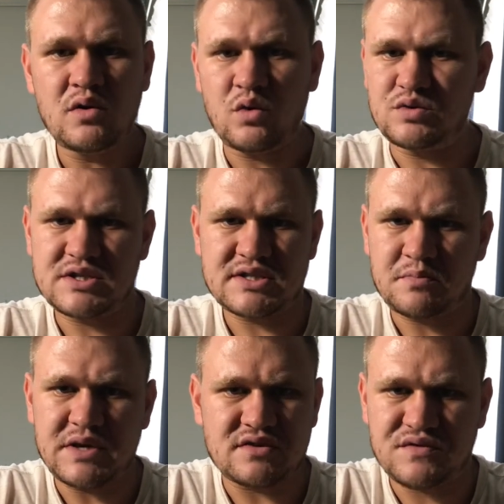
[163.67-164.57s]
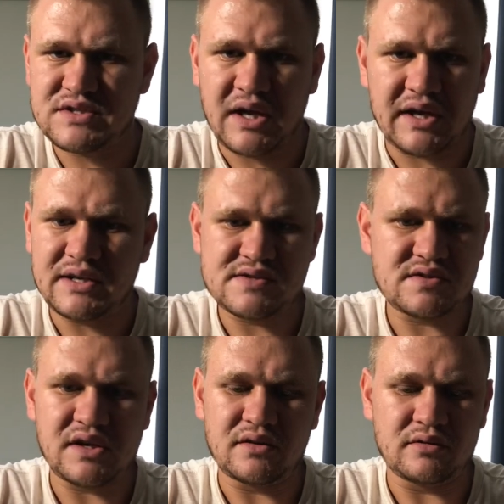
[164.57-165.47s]
or just a piece of stainless
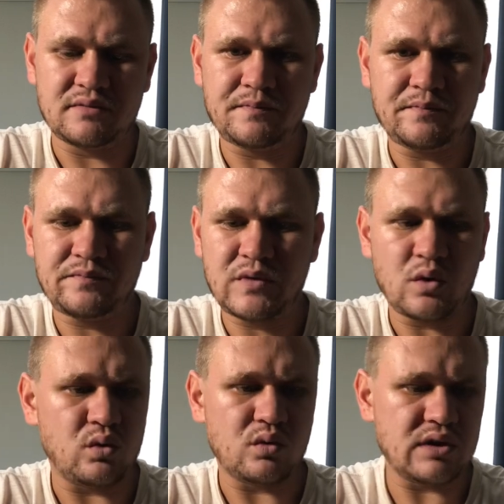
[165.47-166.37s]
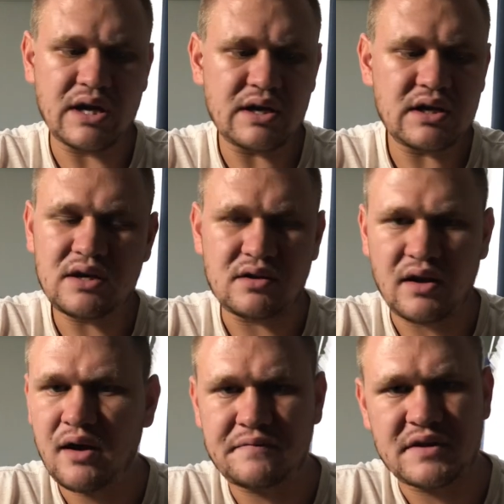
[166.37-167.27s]
steel or any
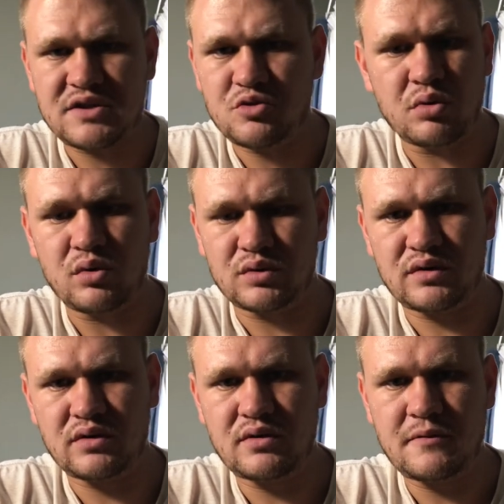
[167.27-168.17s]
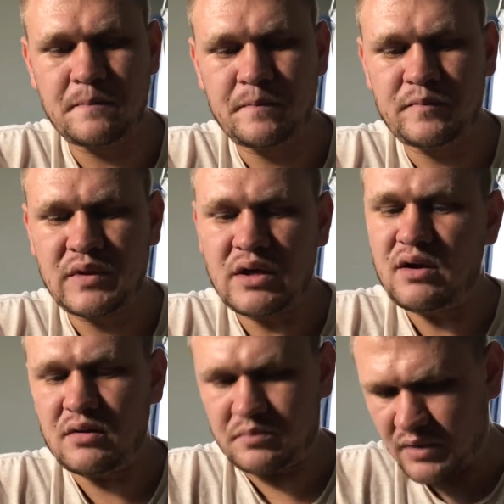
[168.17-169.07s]
knife that you bought,
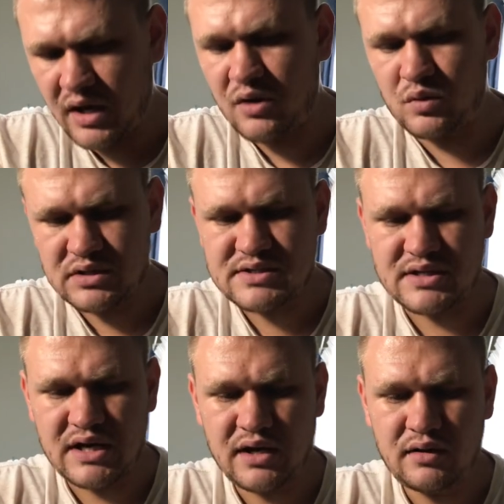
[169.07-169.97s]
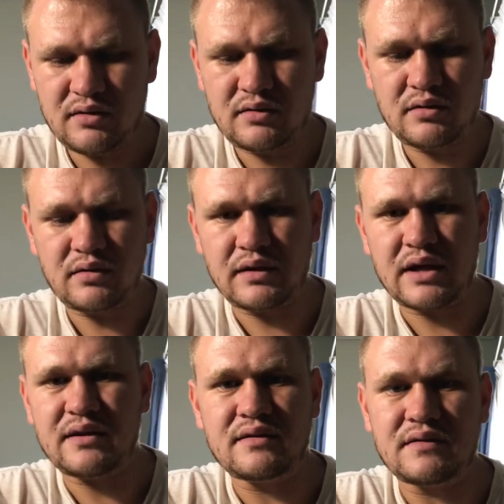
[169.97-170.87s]
I will say
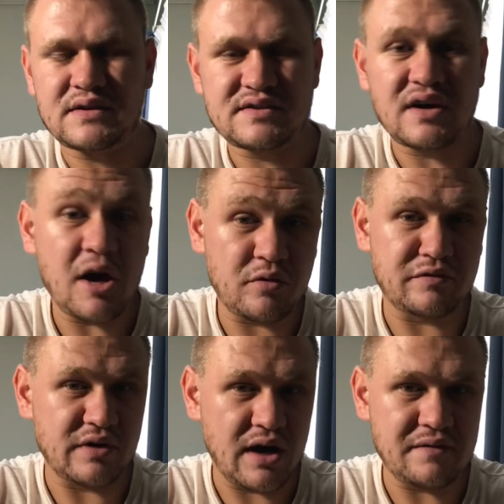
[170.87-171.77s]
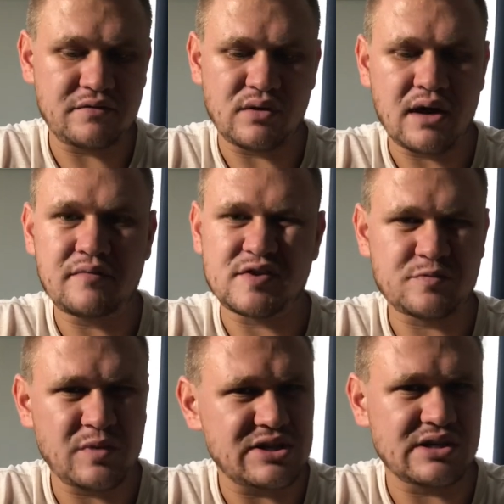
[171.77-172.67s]
that the type of knife you have,
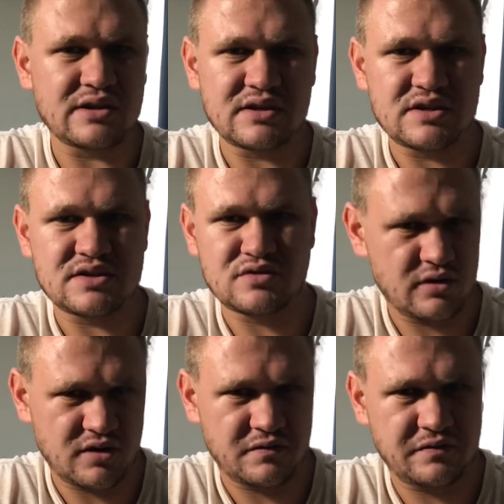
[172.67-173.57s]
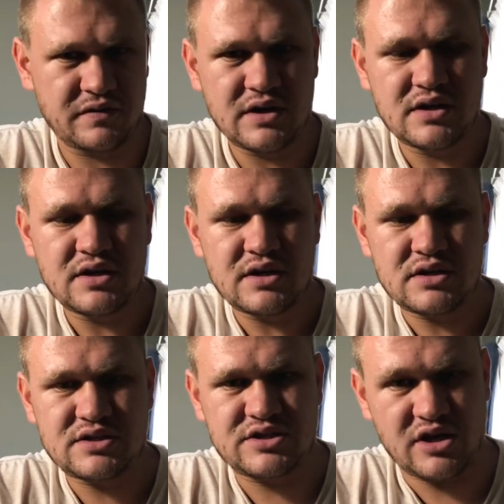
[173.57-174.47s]
especially these knockoff
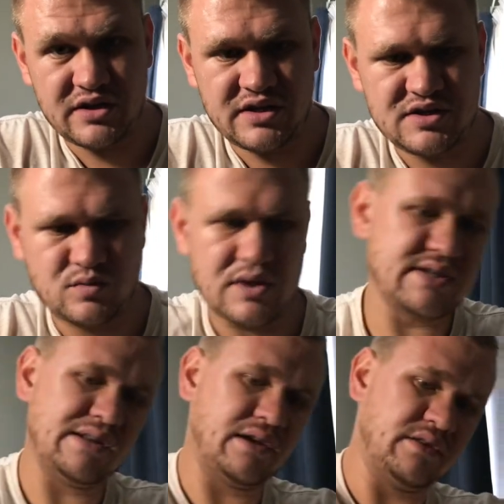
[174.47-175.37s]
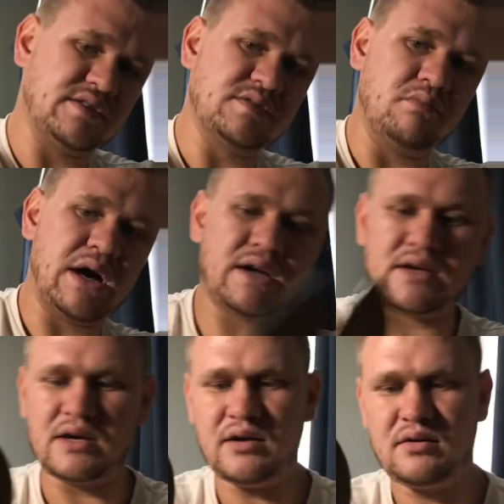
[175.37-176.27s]
Chinese ones like this Buck
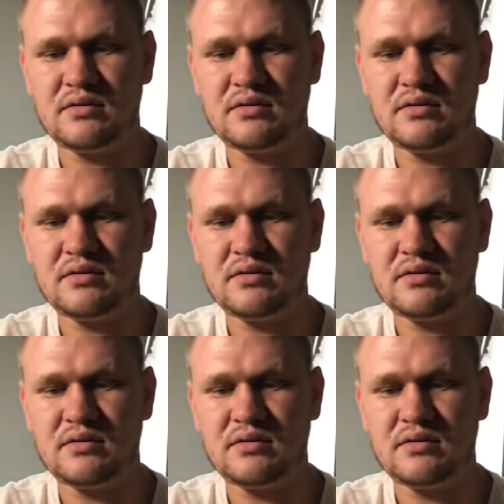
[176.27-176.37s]
here,